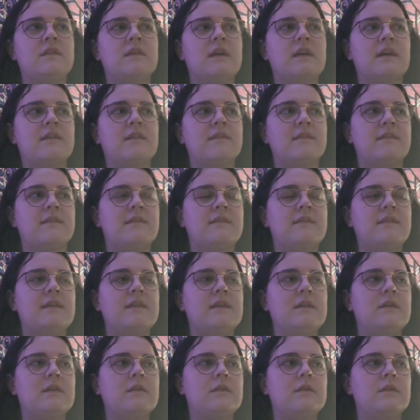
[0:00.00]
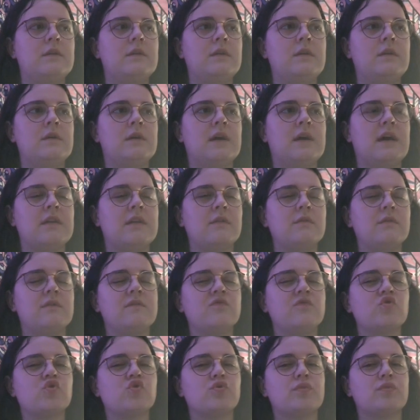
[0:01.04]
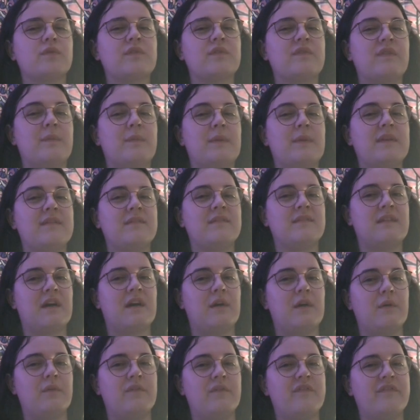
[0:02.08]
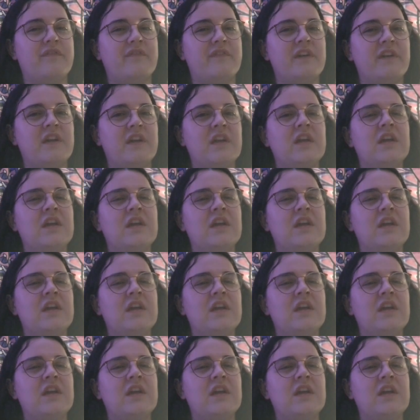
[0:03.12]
I still had a lot of trust for myself